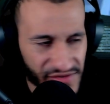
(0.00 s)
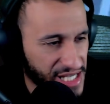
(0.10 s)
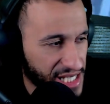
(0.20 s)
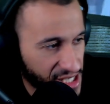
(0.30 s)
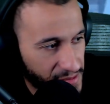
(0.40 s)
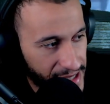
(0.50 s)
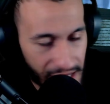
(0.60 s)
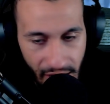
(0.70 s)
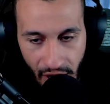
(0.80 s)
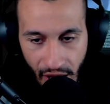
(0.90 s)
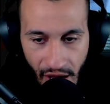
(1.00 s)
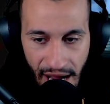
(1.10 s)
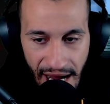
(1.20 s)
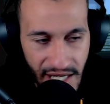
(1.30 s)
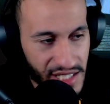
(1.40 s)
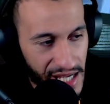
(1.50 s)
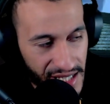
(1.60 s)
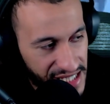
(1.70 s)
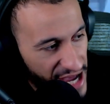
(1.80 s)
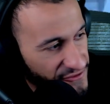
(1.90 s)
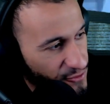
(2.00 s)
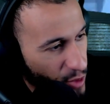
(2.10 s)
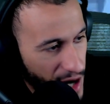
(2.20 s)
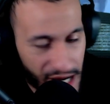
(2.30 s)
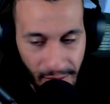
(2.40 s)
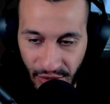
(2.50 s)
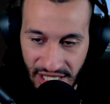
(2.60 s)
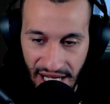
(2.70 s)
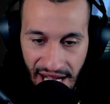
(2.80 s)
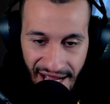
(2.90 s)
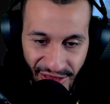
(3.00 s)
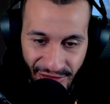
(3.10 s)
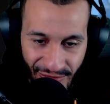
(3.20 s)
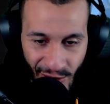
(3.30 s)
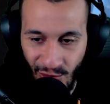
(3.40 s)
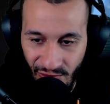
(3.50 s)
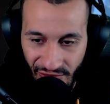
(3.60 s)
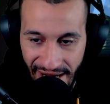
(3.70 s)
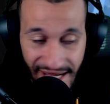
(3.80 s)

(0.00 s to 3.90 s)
They see somebody like, how does Zaf walk up with Sagat and throw, right?